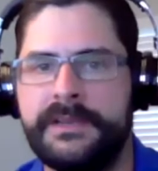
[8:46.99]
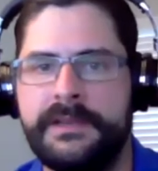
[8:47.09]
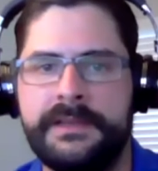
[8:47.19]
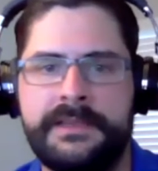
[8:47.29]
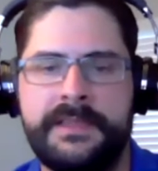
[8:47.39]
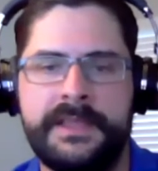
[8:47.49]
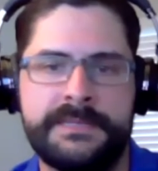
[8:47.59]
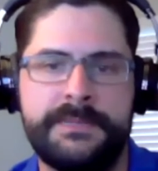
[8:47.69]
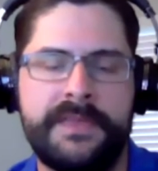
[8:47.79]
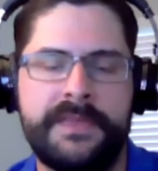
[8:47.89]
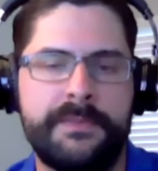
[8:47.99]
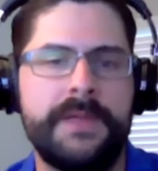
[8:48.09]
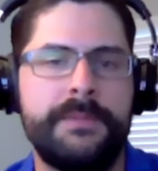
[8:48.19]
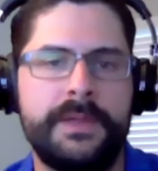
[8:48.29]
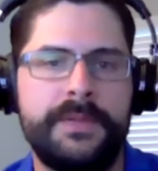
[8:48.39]
that the
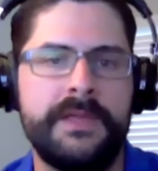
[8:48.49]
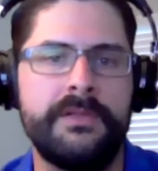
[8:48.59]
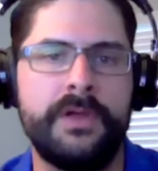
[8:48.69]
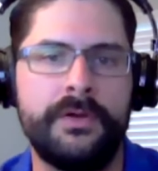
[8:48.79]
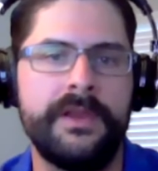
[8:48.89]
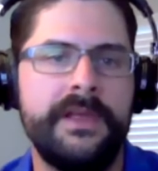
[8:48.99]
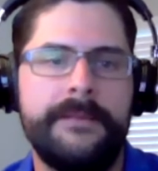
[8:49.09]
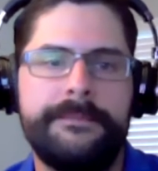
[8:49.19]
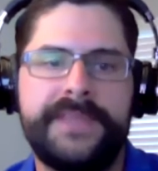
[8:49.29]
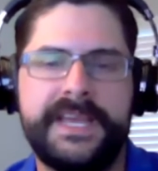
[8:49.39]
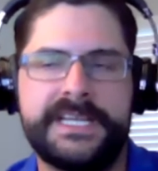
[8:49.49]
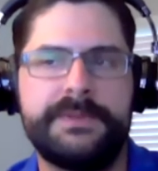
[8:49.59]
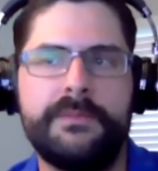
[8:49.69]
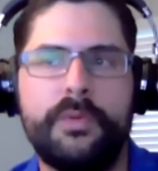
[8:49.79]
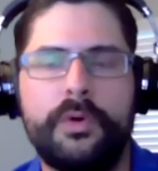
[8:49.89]
PPP loan has
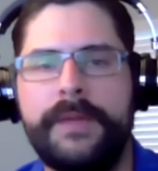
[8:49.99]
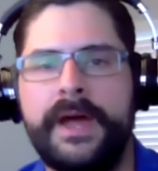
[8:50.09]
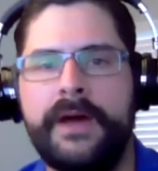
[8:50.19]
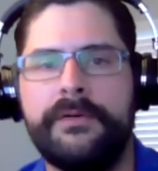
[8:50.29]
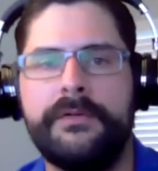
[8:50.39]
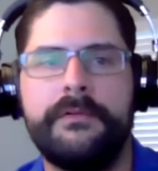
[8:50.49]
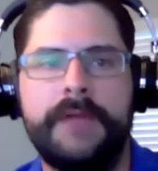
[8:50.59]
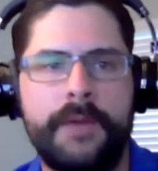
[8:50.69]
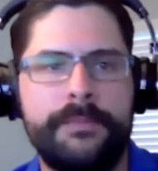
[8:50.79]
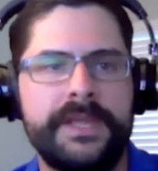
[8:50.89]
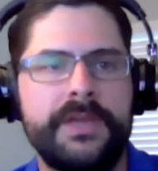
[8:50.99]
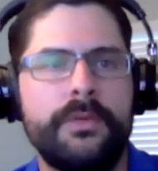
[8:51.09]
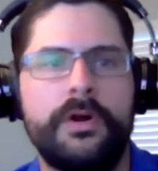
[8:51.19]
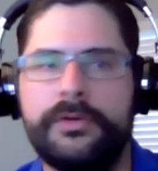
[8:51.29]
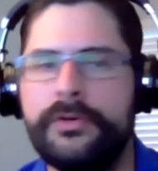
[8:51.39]
been more about how big you
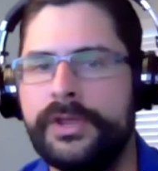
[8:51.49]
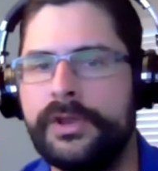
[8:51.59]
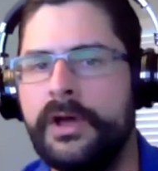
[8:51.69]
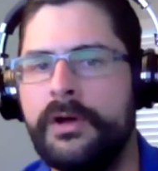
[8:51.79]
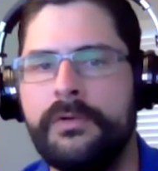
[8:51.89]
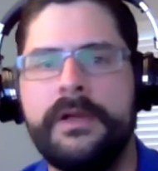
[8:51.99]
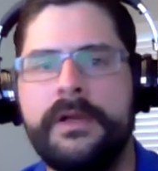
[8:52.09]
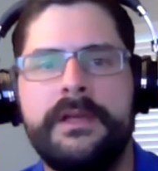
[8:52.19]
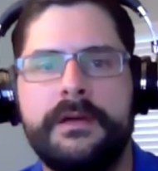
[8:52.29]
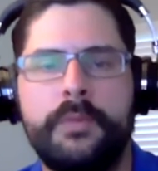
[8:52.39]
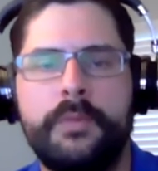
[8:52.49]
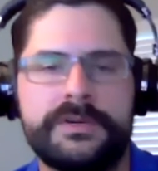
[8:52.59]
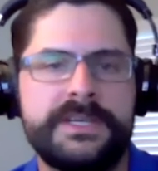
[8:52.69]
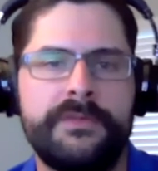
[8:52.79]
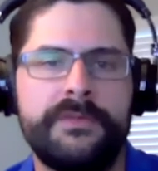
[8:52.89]
are and who you know, more
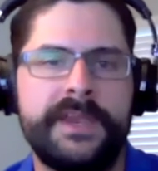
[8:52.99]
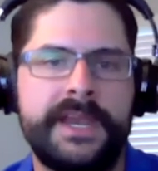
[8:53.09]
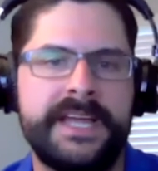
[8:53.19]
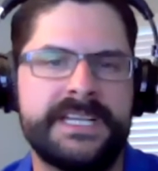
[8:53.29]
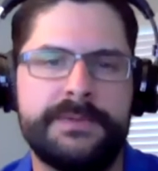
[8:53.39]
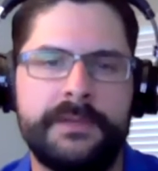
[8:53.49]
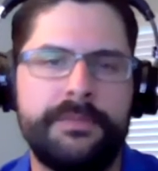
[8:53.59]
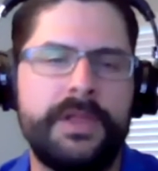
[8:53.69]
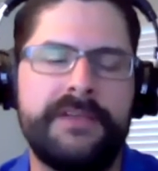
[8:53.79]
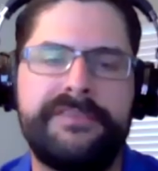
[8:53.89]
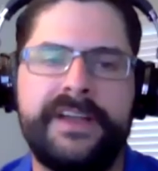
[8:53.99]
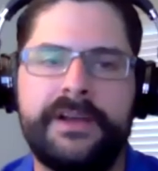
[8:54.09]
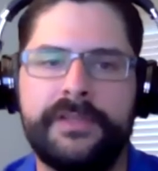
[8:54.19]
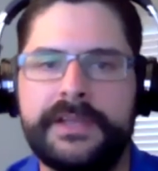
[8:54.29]
so than it has been applied fairly.